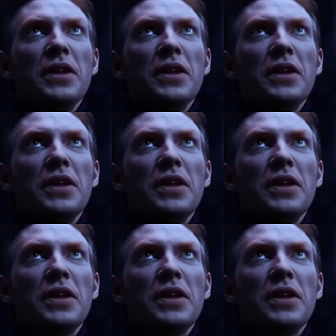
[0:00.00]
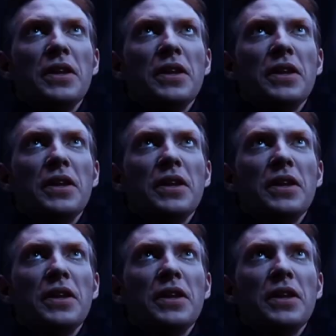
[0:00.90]

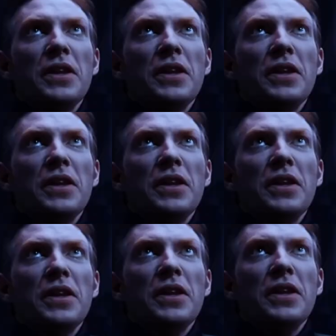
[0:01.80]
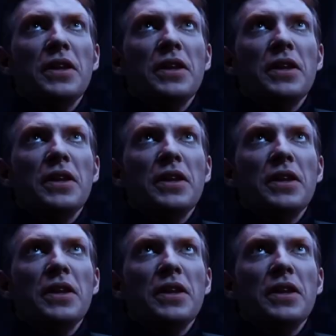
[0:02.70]
[no speech]